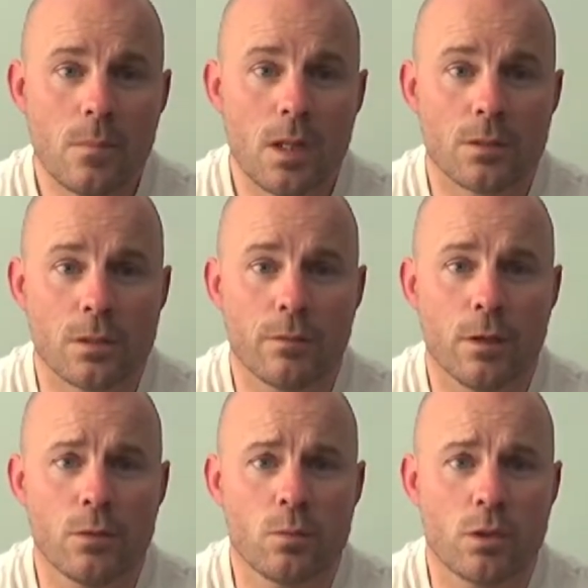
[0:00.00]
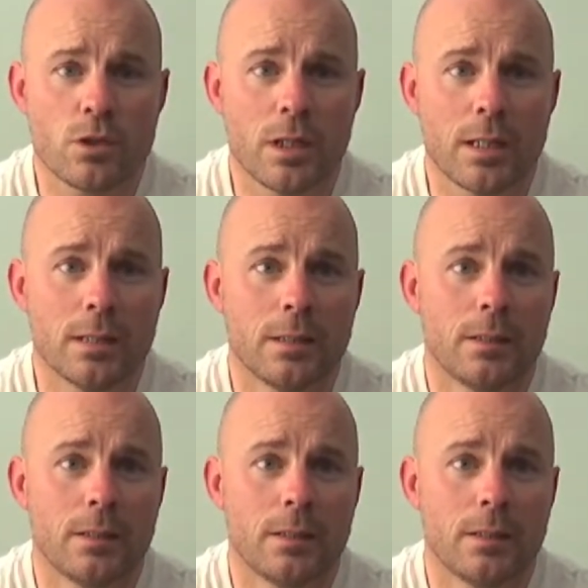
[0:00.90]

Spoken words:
So for those watching